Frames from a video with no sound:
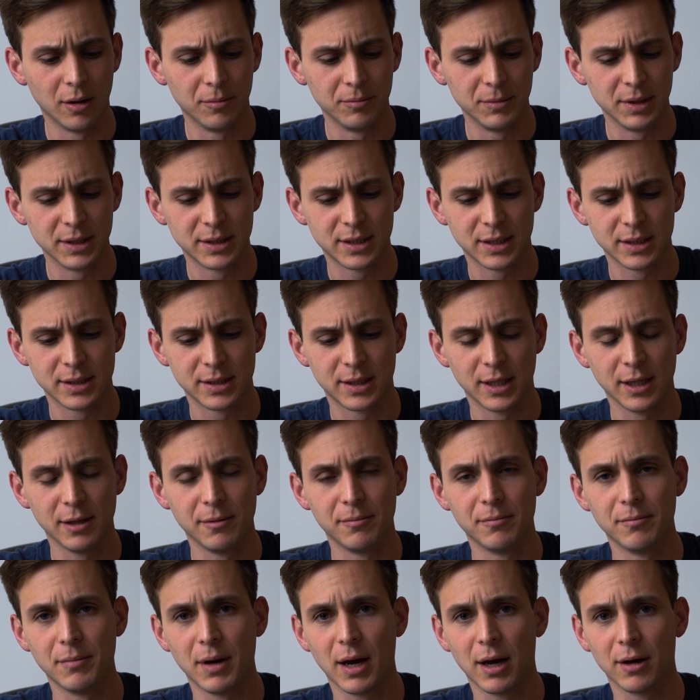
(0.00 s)
This is the
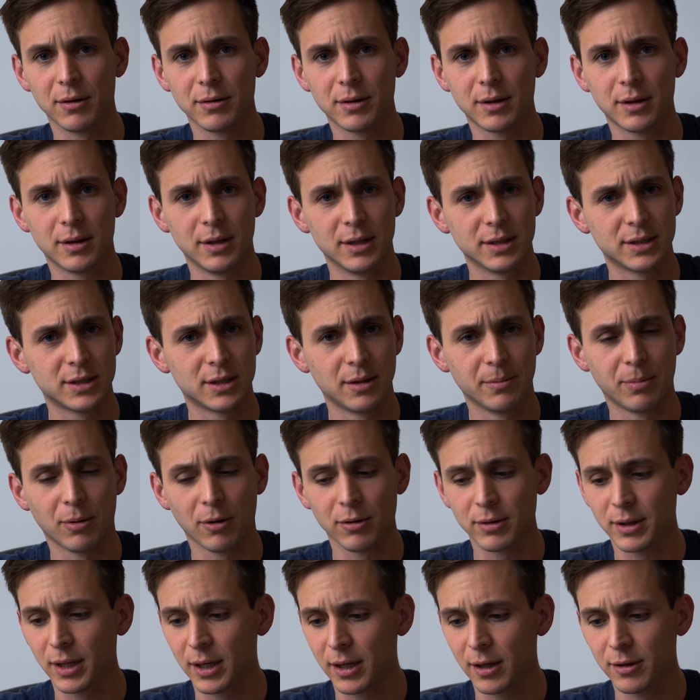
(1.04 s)
mount, this is the
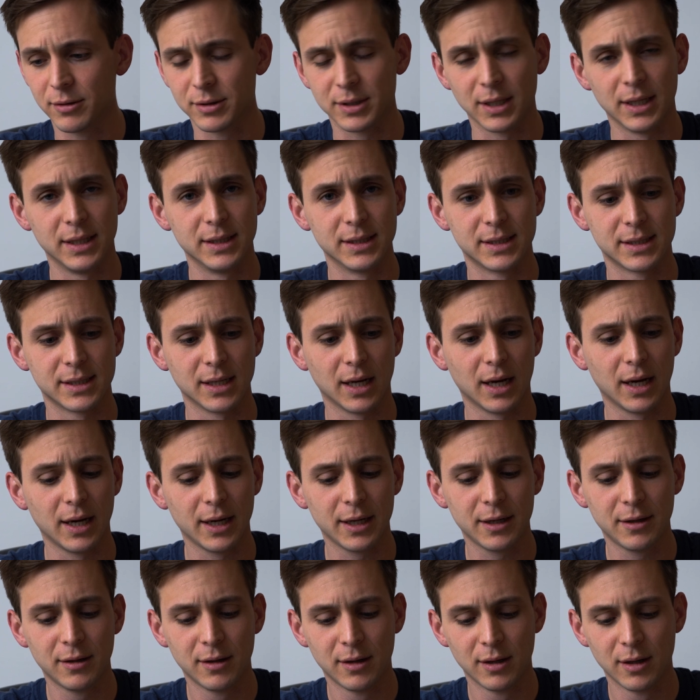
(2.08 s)
part that goes
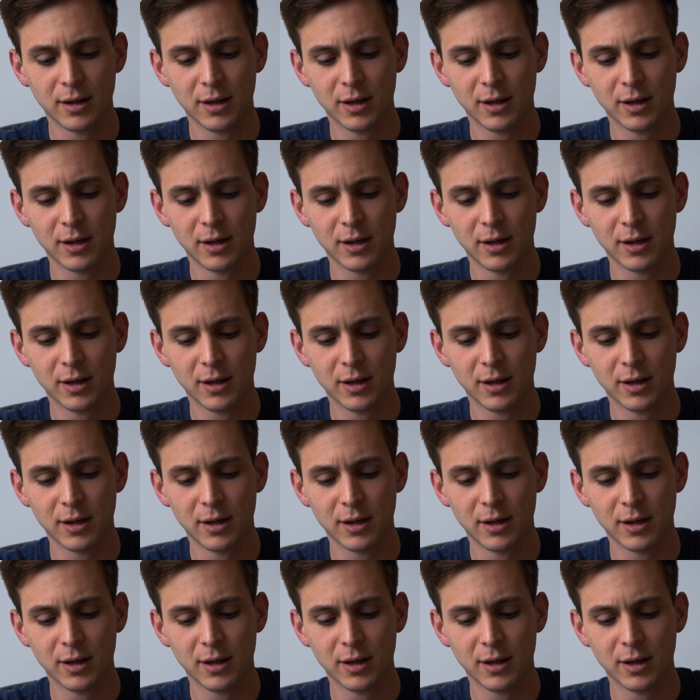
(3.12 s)
inside